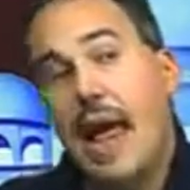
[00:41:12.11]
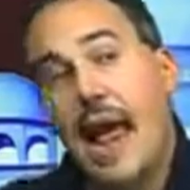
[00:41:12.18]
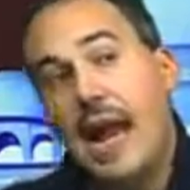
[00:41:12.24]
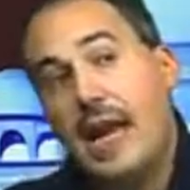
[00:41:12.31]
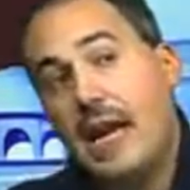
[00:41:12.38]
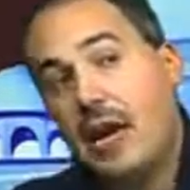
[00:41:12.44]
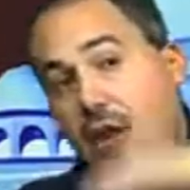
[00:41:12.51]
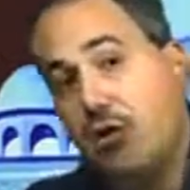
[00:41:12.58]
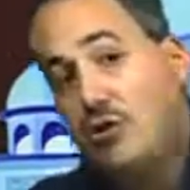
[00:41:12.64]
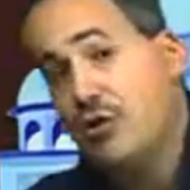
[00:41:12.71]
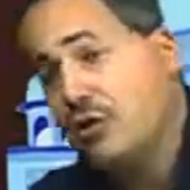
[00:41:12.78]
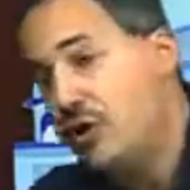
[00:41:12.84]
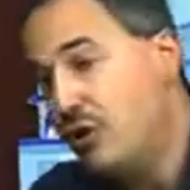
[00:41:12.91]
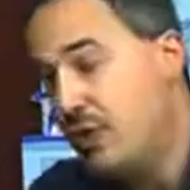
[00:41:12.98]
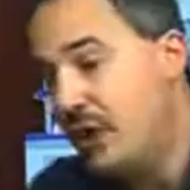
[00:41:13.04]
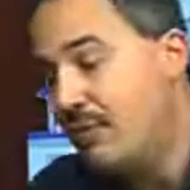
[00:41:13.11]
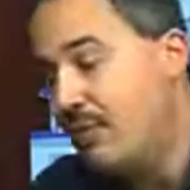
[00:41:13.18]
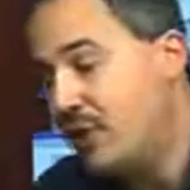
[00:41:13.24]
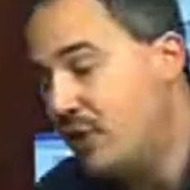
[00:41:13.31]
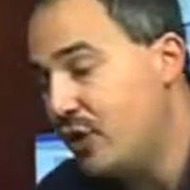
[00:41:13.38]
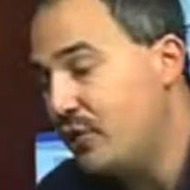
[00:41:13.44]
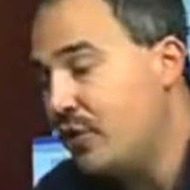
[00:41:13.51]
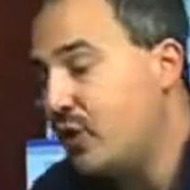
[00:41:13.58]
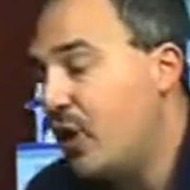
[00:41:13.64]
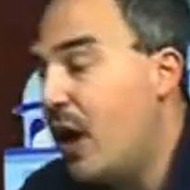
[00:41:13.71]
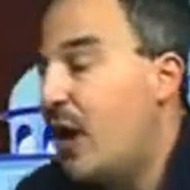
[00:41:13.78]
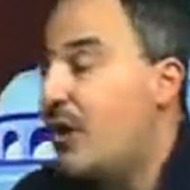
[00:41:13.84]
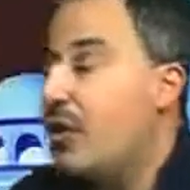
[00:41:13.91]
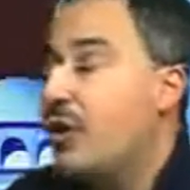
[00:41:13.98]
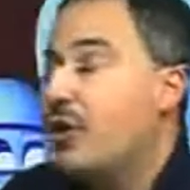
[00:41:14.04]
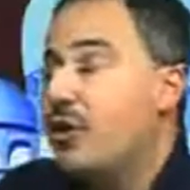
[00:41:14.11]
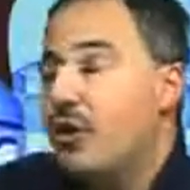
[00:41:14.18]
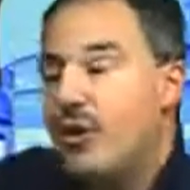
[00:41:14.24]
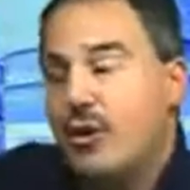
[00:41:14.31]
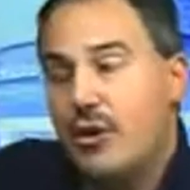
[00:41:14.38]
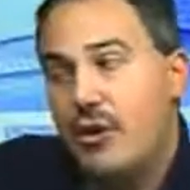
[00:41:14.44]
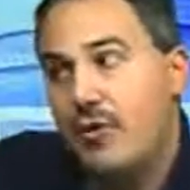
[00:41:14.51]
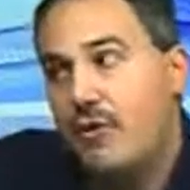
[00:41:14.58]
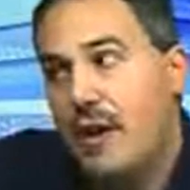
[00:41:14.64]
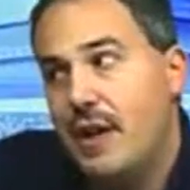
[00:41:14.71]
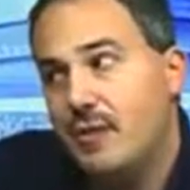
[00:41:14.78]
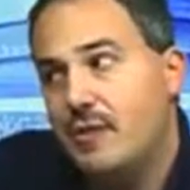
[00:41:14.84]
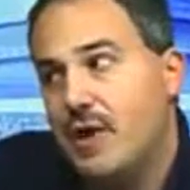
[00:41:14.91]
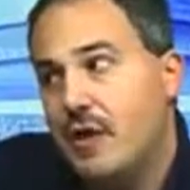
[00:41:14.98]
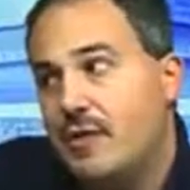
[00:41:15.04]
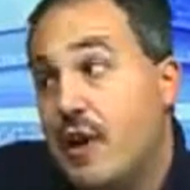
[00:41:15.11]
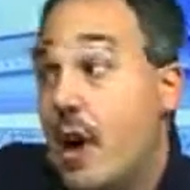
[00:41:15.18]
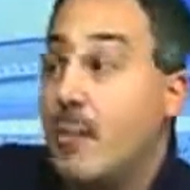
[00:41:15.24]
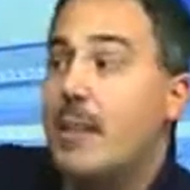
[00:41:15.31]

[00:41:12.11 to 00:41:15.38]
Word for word: And he goes to some Muslim scholar to, to, to defend himself, say,